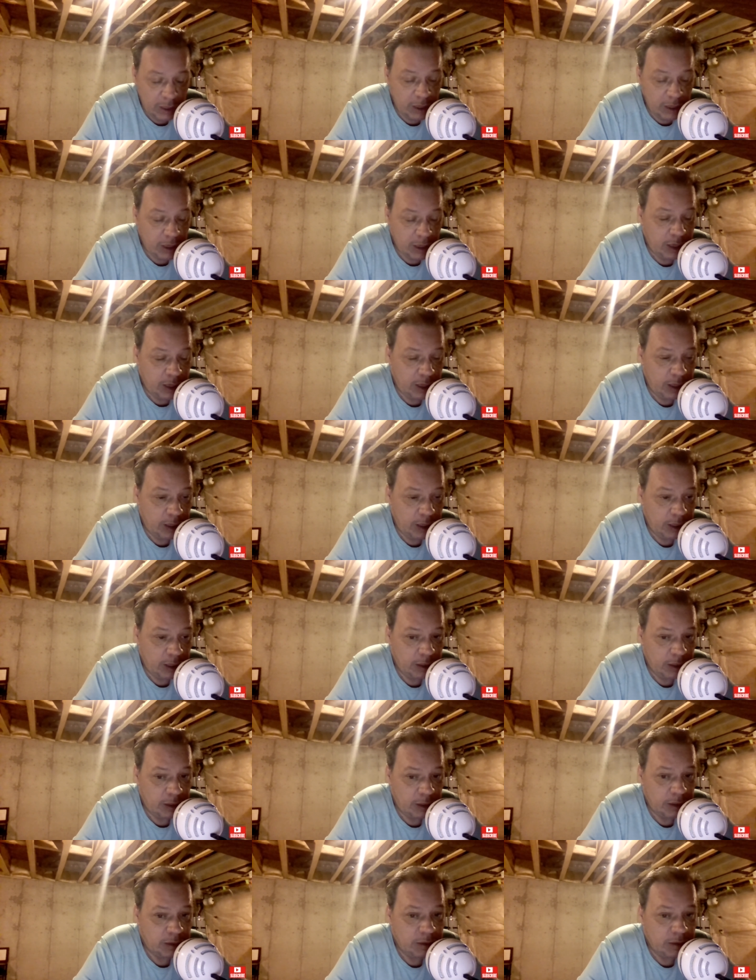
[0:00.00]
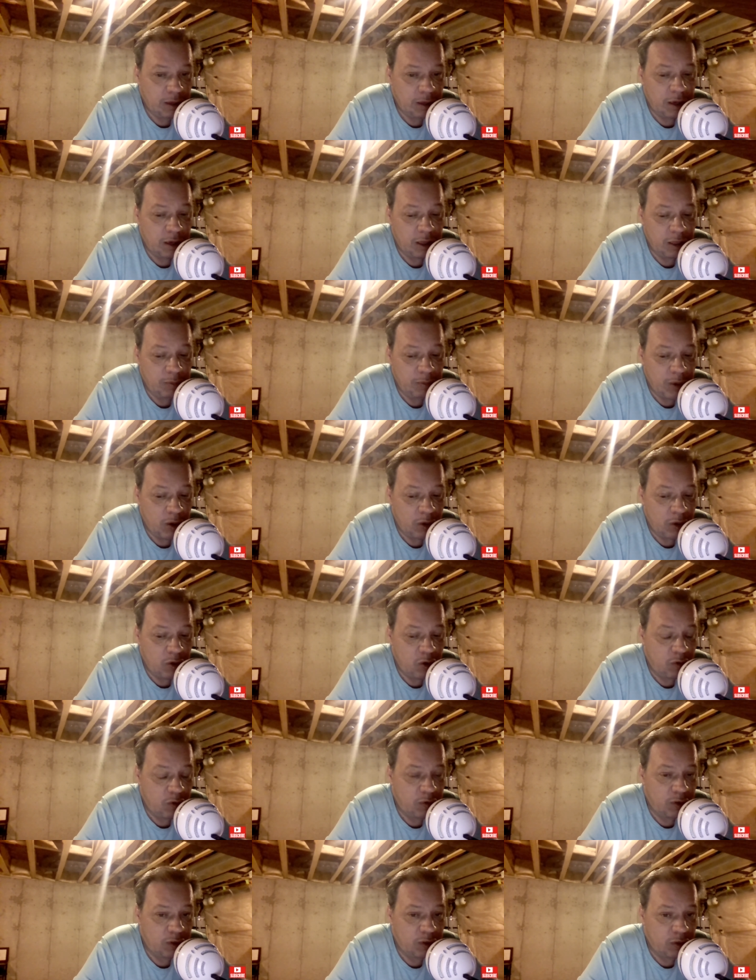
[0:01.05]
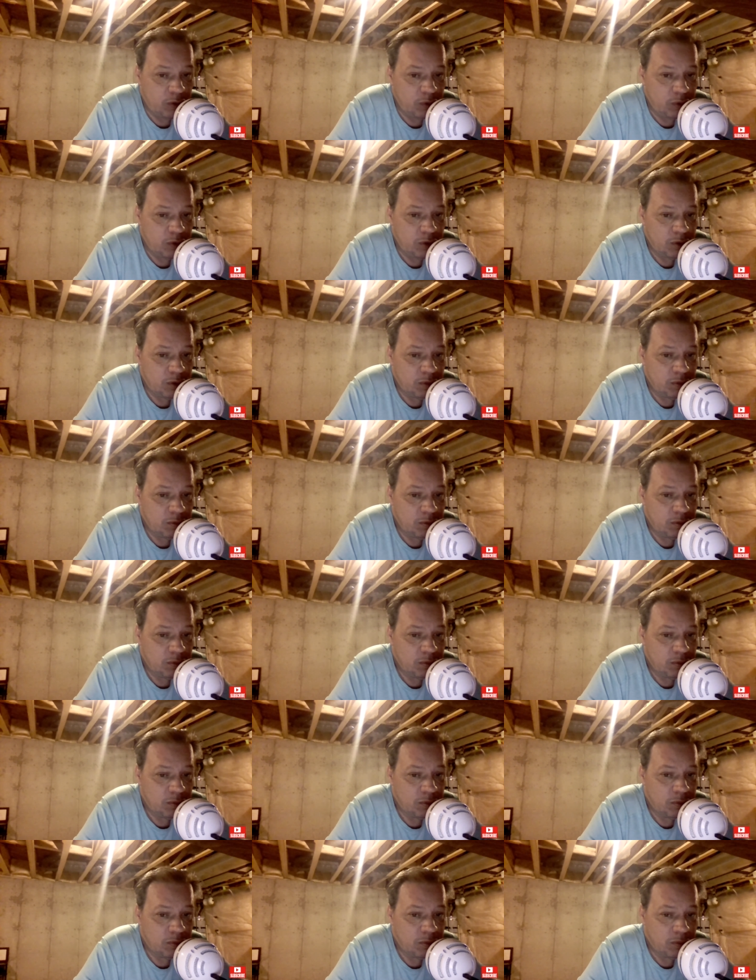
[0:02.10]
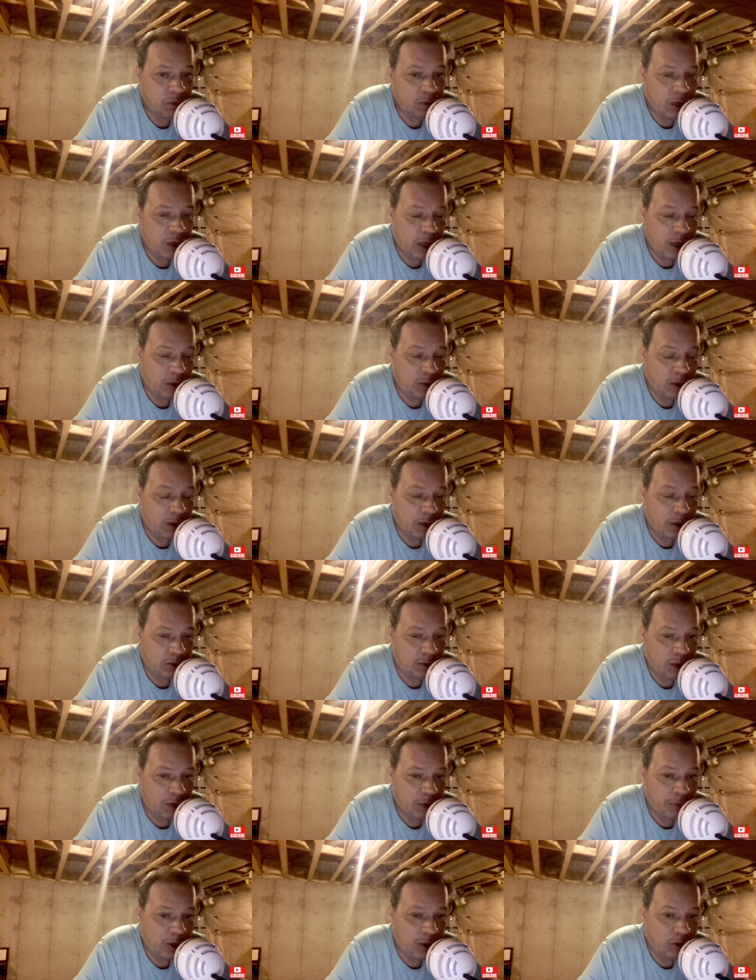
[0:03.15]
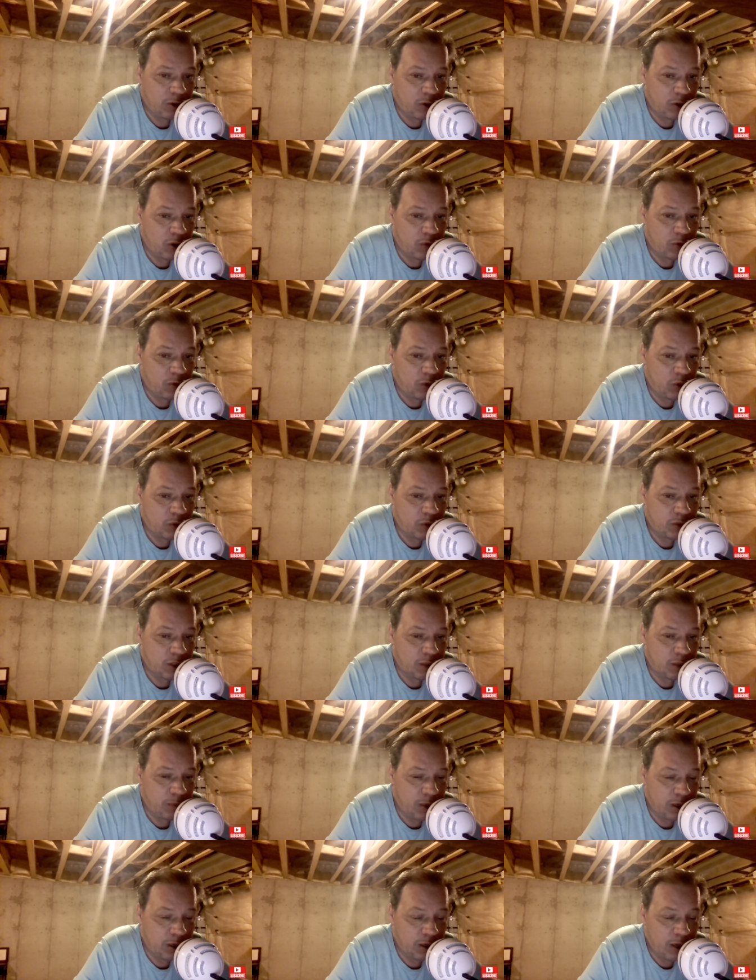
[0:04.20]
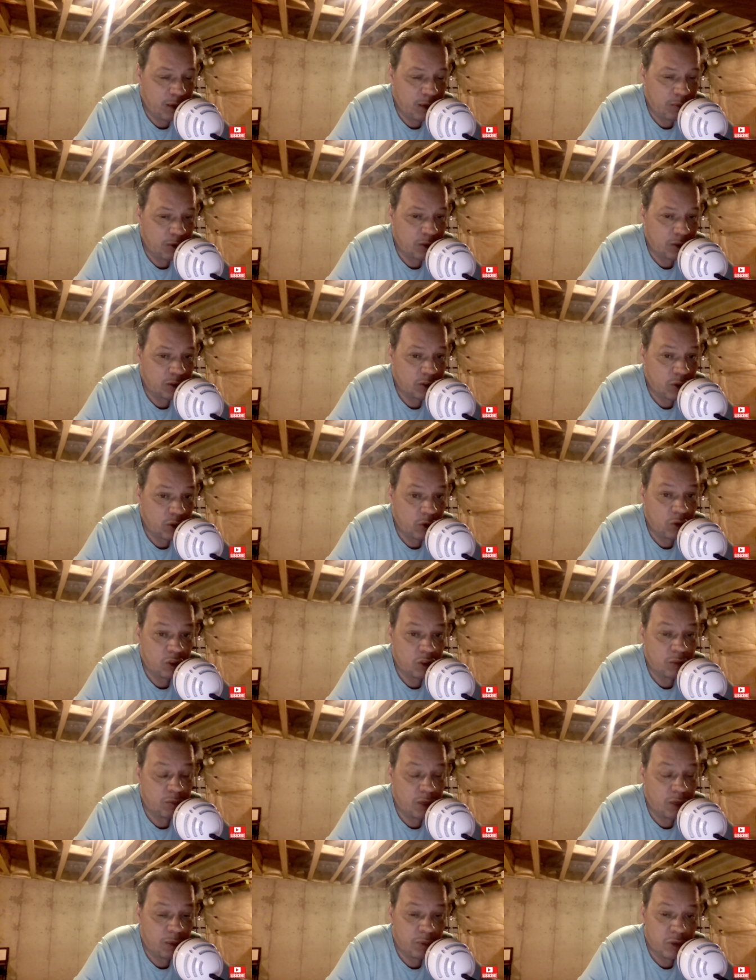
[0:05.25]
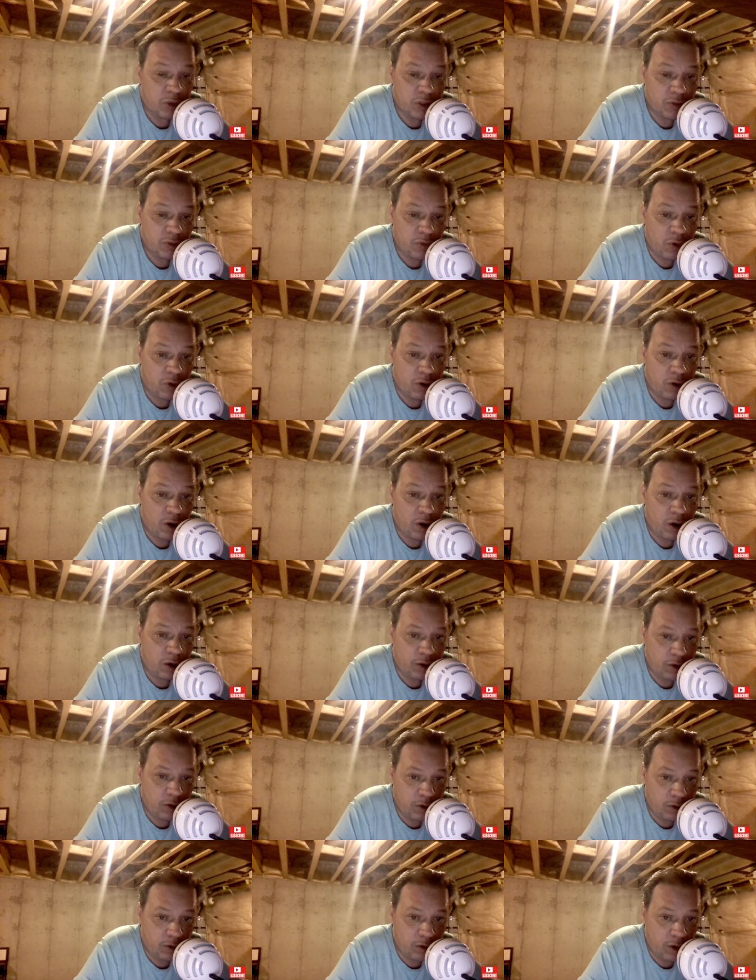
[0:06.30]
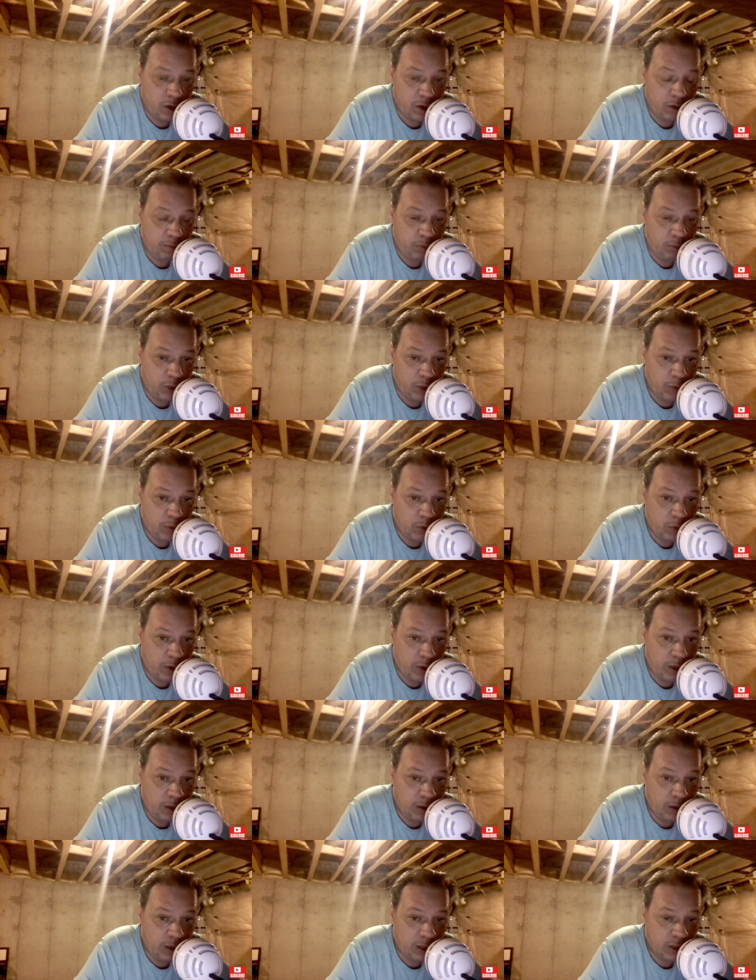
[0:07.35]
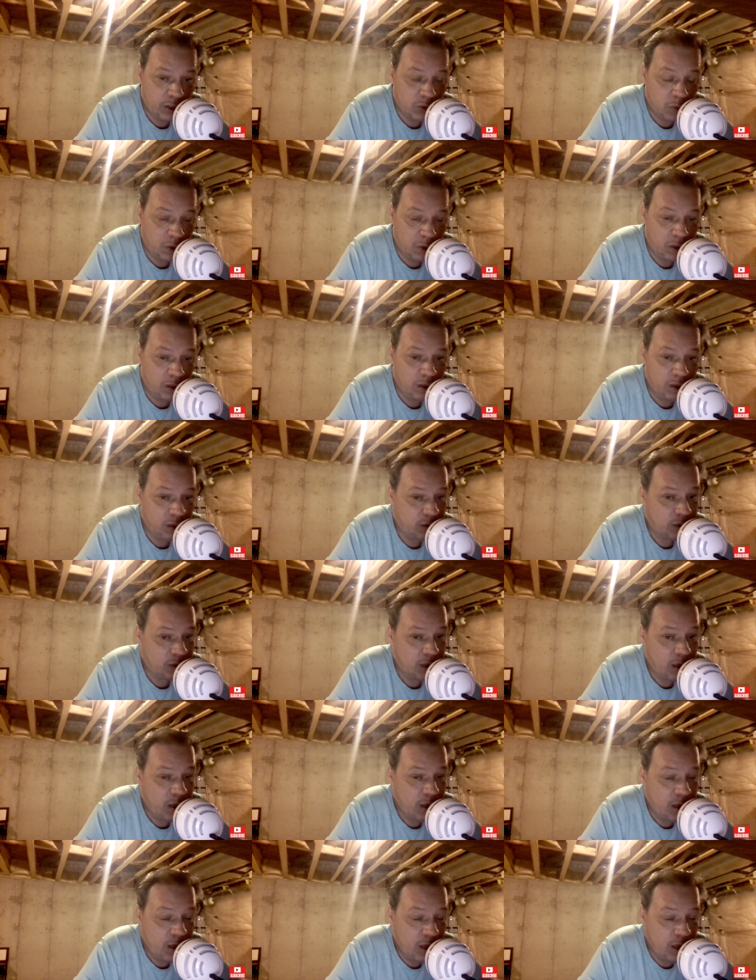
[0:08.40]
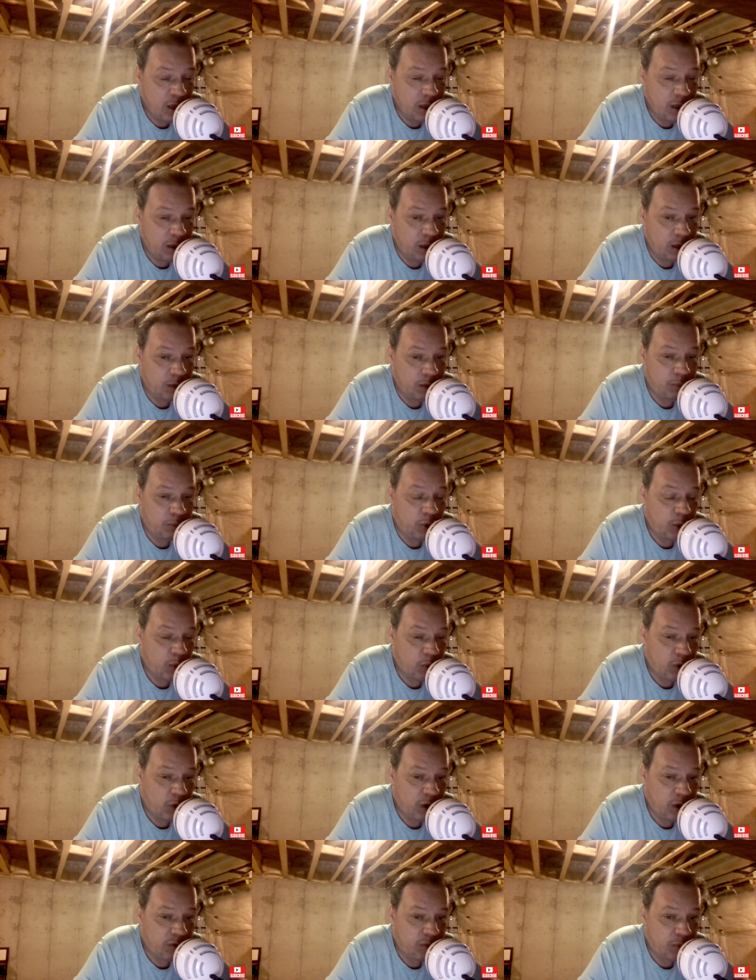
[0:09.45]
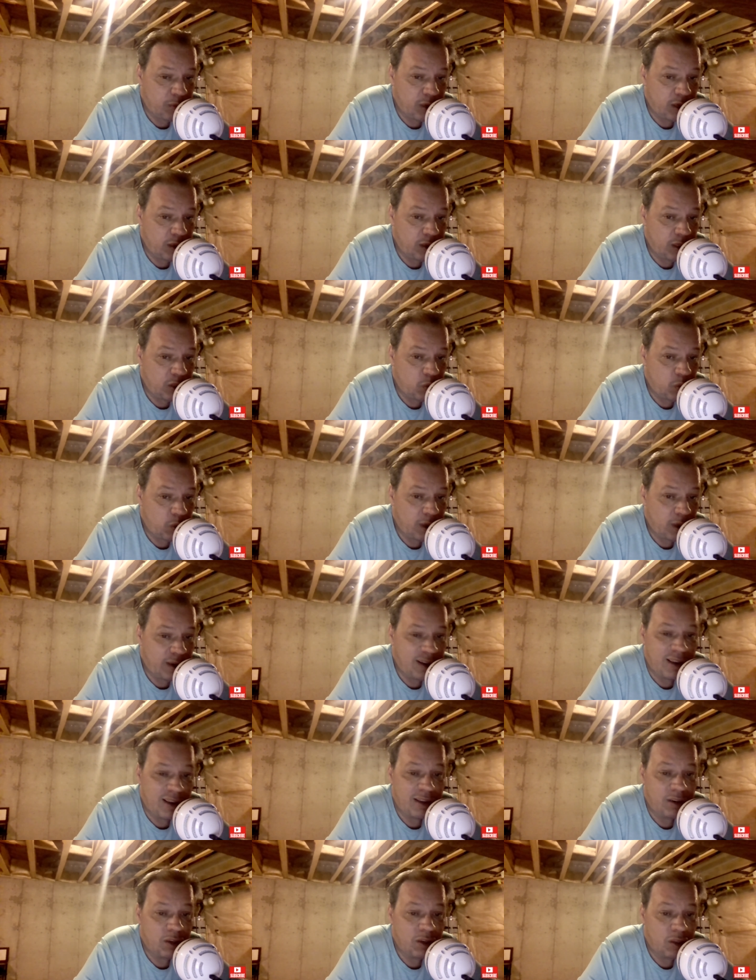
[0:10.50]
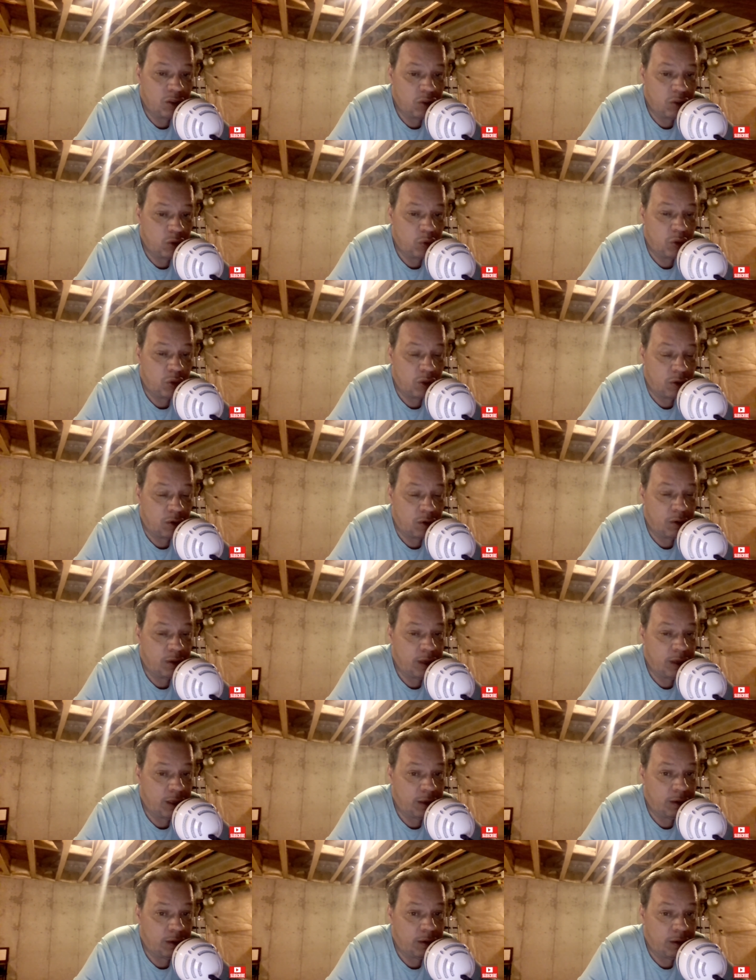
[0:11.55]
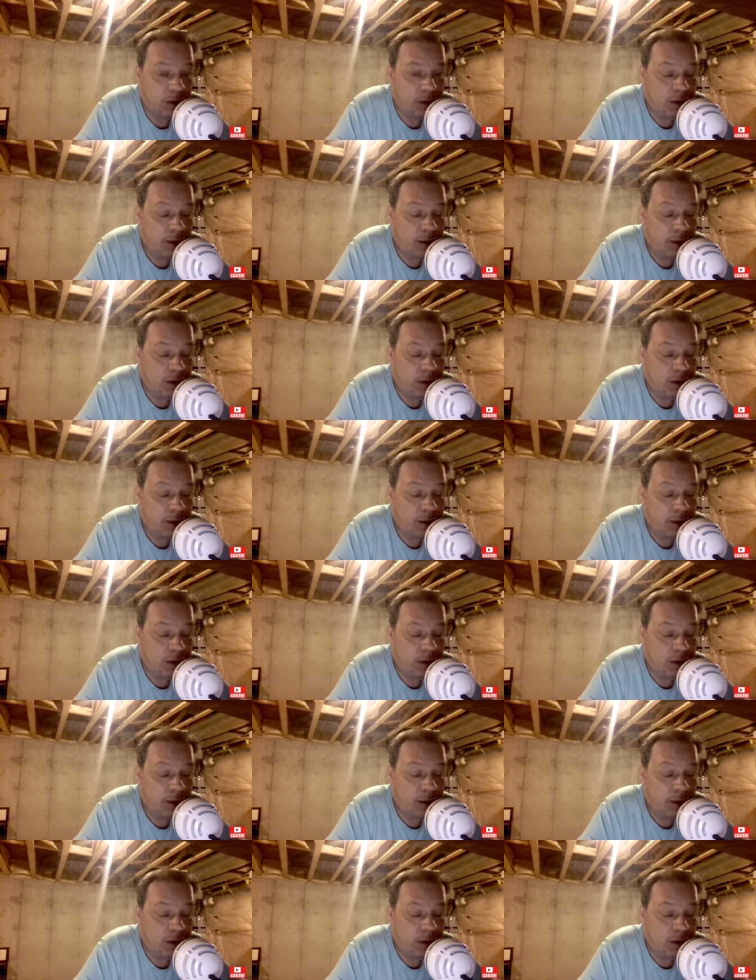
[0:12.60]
And talking about COVID news, I, will talk about your COVID news in a minute. I'm going to show you some numbers for our current unemployment rate as well as the unemployment rate from 1929 to current date.